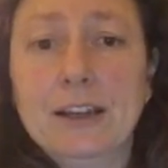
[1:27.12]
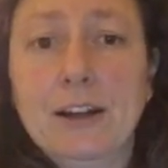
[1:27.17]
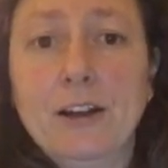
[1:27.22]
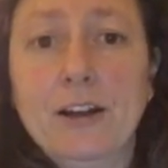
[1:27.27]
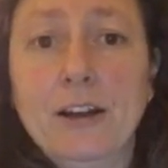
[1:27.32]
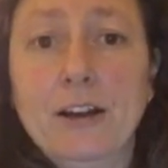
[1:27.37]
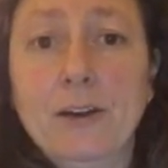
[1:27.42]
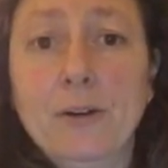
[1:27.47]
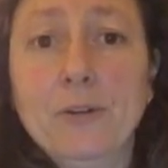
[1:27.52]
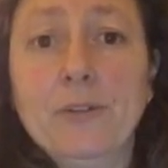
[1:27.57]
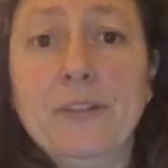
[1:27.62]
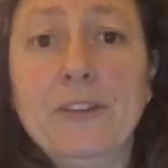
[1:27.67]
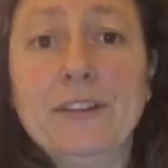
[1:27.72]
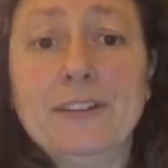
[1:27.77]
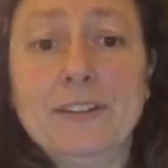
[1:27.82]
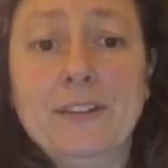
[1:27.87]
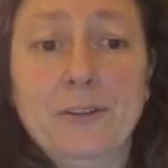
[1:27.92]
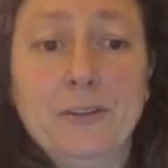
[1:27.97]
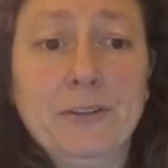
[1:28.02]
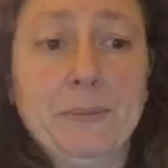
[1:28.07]
on
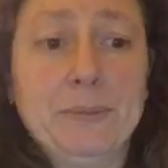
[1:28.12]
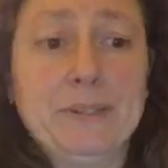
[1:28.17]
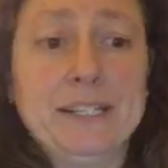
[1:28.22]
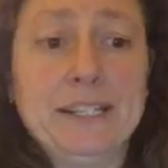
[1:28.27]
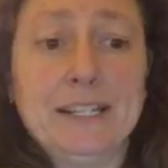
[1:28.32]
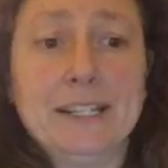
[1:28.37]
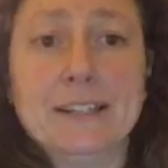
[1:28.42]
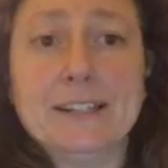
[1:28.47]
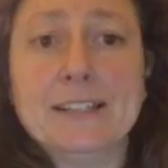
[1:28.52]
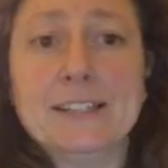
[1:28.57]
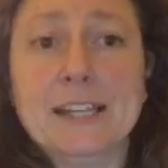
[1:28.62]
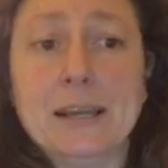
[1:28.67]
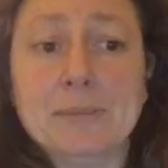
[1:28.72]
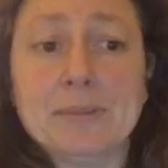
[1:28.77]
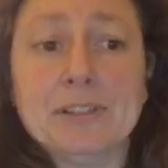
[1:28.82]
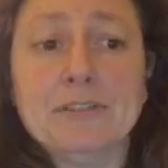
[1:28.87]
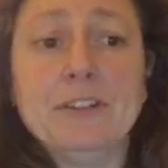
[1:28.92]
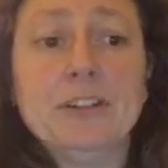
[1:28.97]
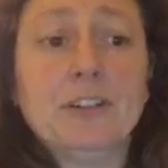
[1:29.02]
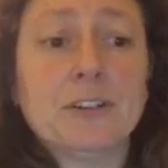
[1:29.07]
the particular step.
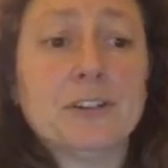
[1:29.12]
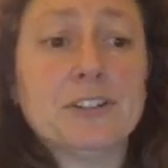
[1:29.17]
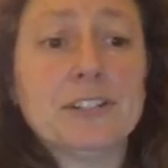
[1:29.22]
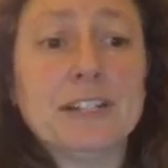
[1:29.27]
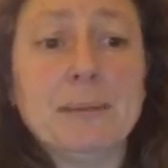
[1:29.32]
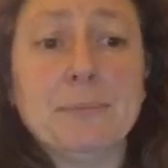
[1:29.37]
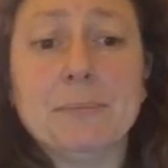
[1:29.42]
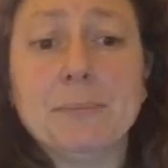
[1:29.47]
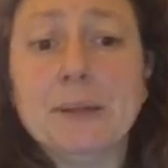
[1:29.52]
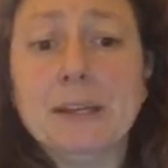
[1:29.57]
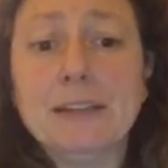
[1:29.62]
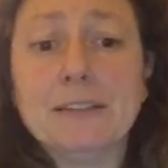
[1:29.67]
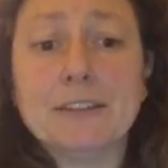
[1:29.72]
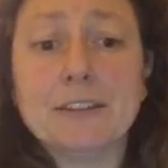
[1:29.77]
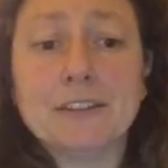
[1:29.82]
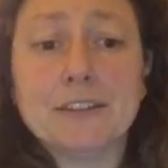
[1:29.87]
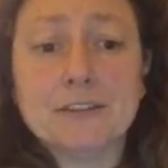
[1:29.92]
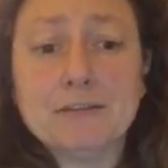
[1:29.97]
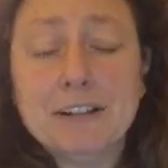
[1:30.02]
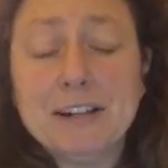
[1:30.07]
So if you look on step
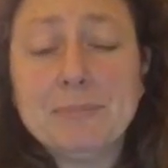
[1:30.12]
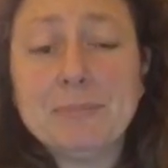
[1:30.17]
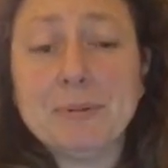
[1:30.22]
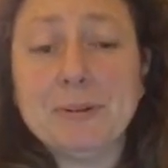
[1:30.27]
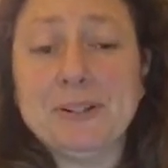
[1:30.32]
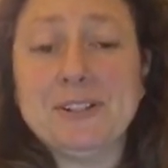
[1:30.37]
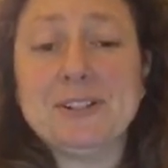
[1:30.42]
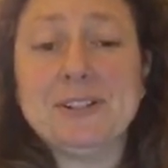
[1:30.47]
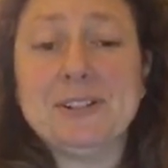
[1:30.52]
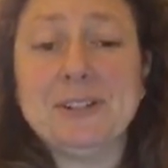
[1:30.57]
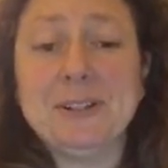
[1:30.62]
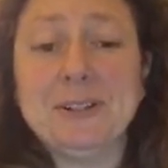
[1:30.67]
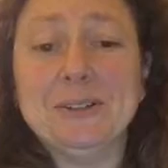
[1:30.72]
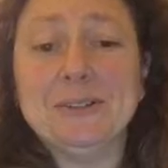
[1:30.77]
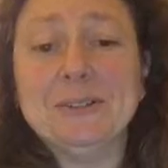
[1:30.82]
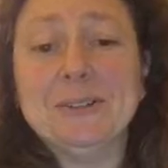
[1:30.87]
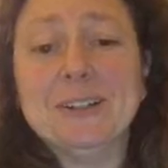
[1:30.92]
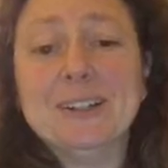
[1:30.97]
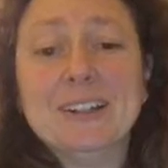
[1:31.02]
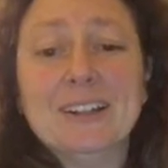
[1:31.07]

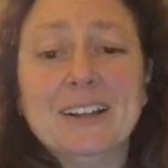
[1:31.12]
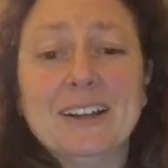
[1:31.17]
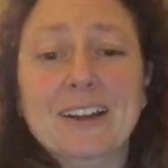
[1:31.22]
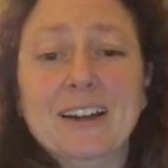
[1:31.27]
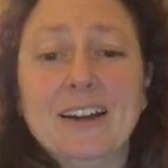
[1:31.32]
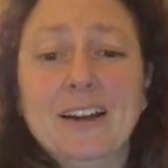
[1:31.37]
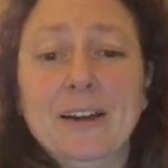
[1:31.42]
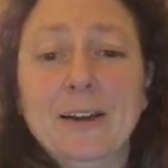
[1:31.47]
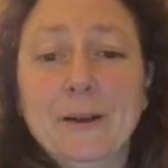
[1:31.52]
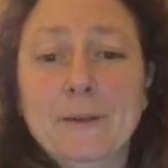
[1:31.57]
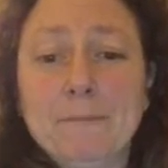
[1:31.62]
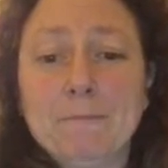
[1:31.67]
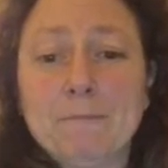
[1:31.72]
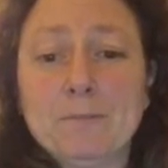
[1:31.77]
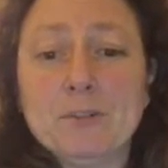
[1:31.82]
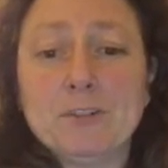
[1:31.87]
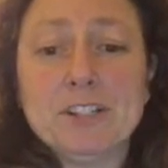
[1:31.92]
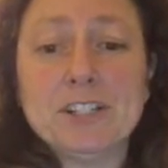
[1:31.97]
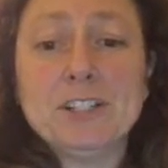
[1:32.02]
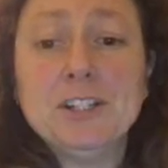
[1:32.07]
3.2,
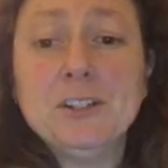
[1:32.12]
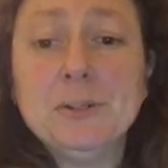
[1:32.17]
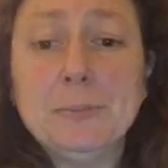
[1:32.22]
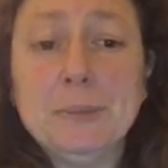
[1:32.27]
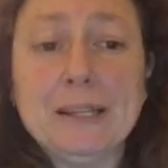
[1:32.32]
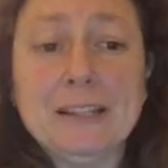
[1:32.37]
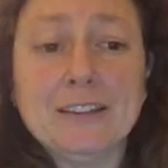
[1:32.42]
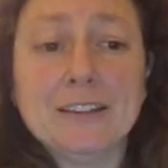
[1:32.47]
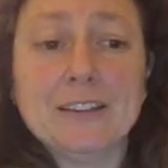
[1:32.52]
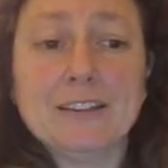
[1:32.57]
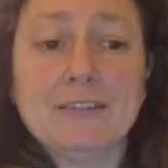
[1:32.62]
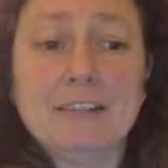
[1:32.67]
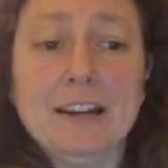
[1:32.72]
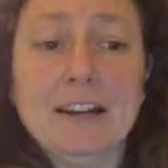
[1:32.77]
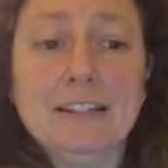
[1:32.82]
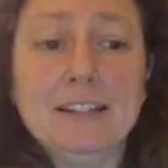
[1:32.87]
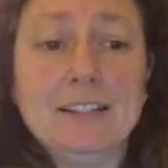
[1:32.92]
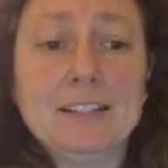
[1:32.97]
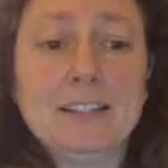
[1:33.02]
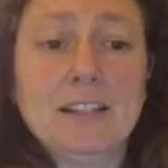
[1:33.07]
there are two pinned
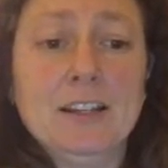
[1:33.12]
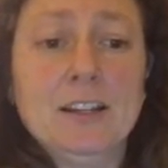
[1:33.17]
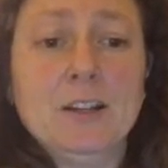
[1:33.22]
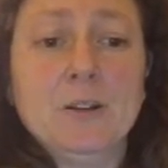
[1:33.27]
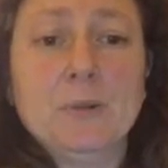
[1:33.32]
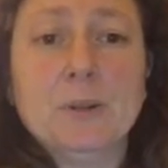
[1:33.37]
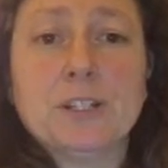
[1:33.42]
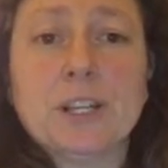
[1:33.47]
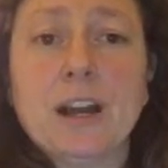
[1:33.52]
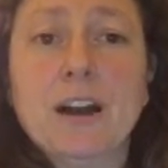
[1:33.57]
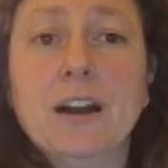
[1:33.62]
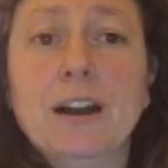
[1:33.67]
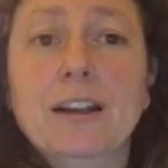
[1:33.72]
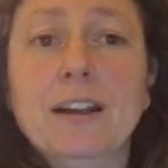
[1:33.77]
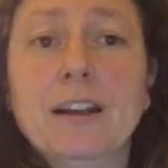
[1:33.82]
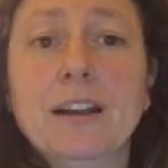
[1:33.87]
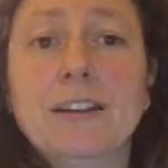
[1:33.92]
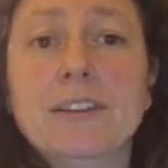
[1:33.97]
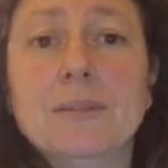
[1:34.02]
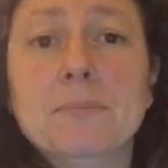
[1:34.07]
threads which
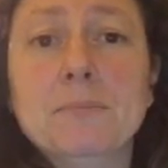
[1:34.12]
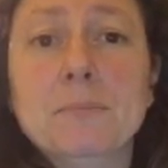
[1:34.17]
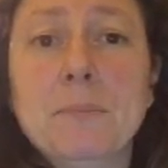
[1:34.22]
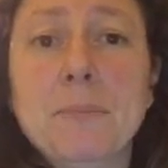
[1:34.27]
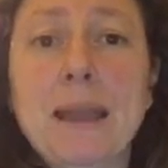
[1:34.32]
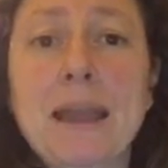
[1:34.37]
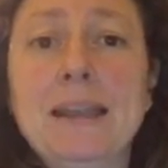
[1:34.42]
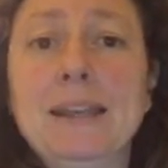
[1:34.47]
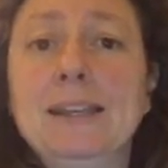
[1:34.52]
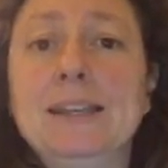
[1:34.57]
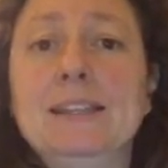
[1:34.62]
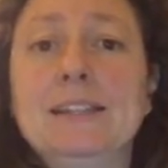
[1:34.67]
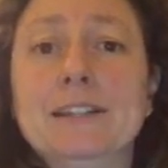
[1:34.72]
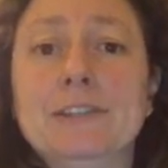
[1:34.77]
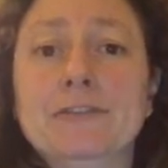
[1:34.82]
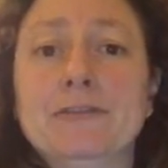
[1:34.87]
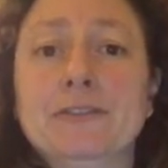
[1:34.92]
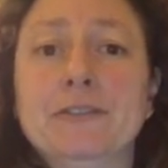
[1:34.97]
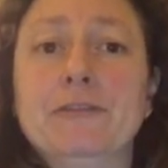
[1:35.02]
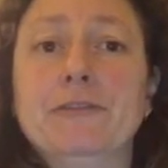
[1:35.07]
highlight the many
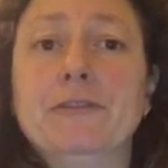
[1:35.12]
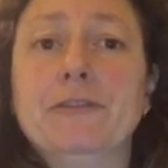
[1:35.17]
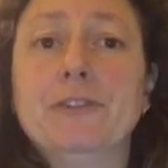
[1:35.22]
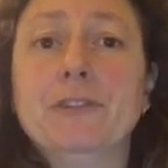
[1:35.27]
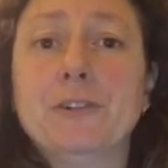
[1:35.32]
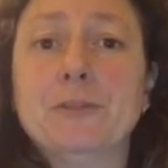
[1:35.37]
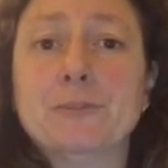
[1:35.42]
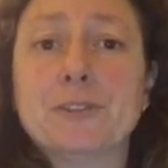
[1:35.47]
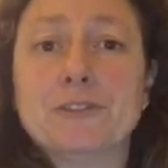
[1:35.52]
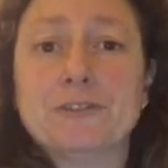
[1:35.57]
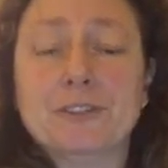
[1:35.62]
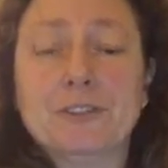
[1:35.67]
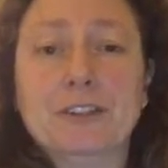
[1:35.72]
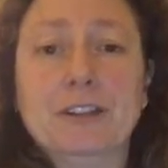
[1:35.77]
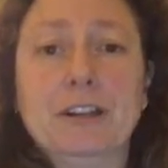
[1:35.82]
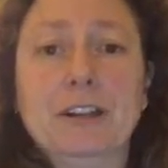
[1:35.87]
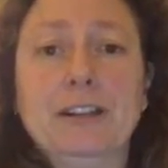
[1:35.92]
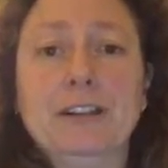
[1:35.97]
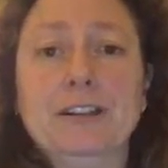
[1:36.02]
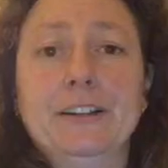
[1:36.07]
different forms of
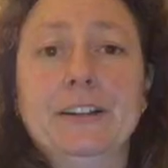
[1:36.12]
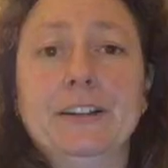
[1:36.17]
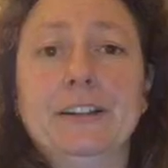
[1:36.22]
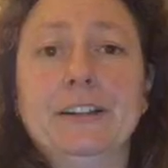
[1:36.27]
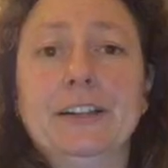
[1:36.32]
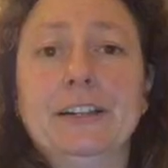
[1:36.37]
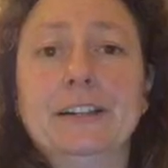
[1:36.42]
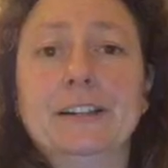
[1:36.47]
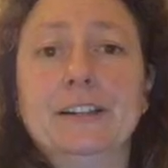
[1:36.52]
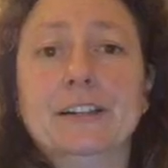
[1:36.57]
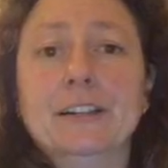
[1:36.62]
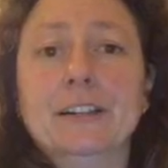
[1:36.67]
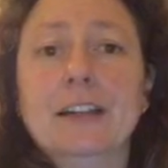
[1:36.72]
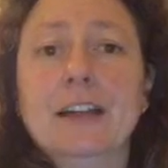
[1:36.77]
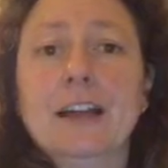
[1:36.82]
online learning.